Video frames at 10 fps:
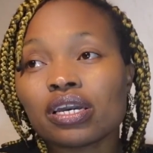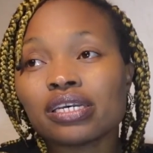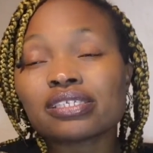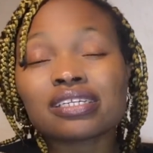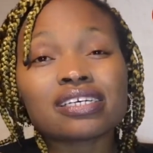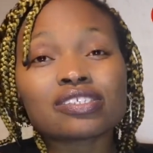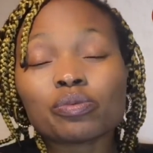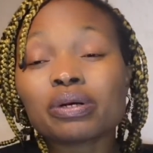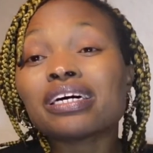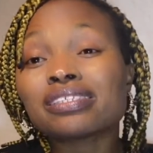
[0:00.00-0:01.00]
He said there's no
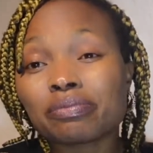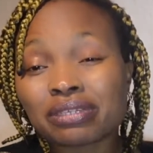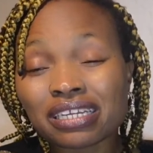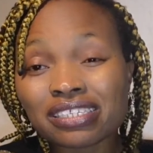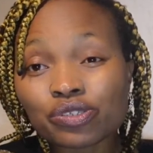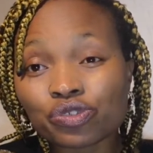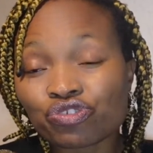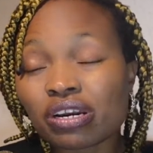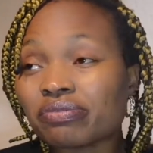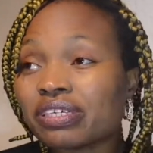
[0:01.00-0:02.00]
booklet. Now I said, but I need to
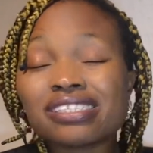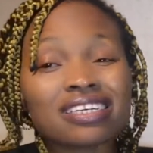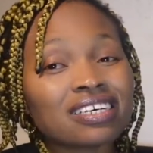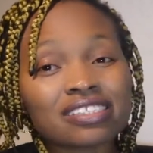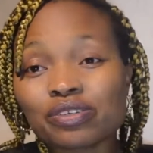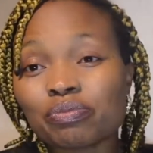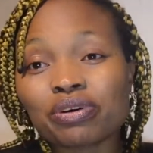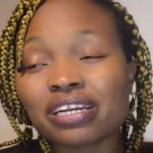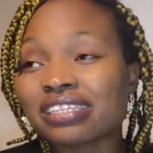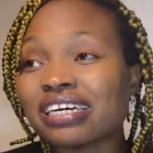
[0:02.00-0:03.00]
travel. He said there's no
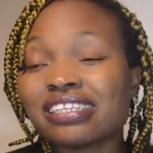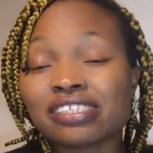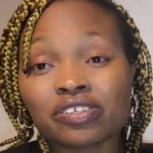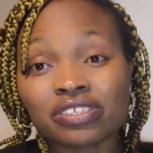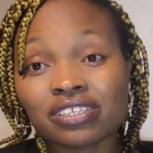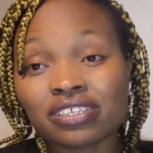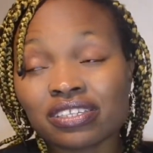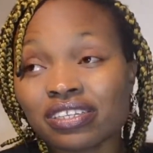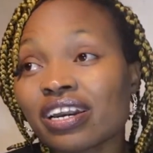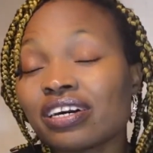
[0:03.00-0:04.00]
booklet and there's nothing
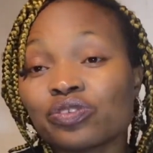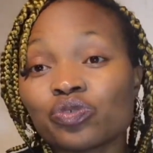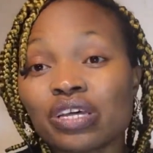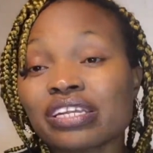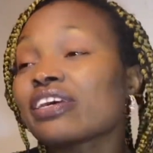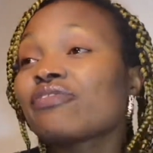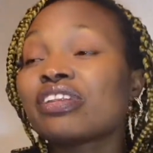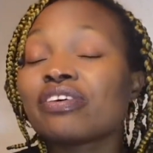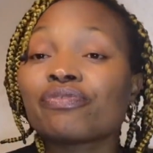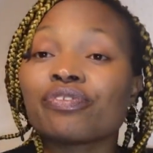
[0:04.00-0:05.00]
they can do that.
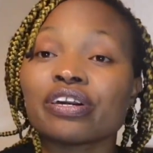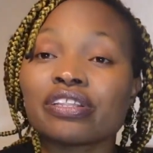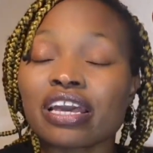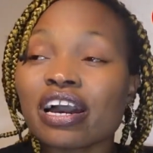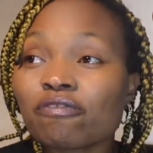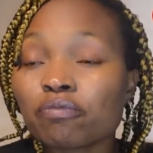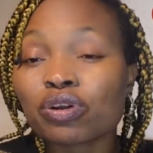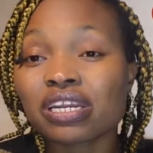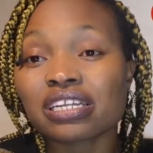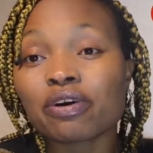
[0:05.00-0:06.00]
Even if they have
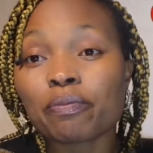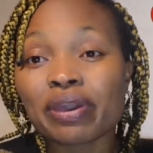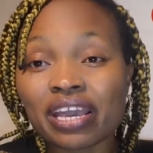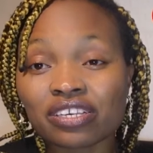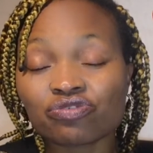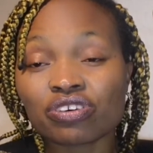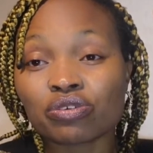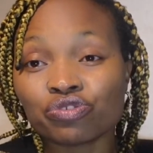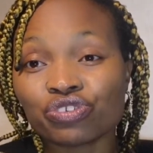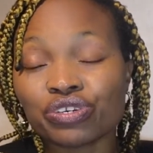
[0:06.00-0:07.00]
booklet, I'll pay extra
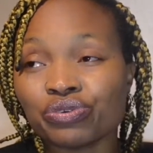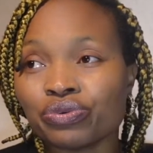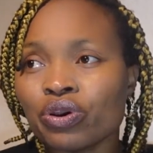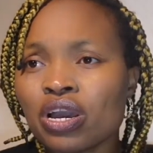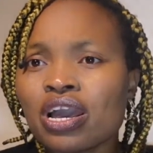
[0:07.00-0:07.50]
100 euro.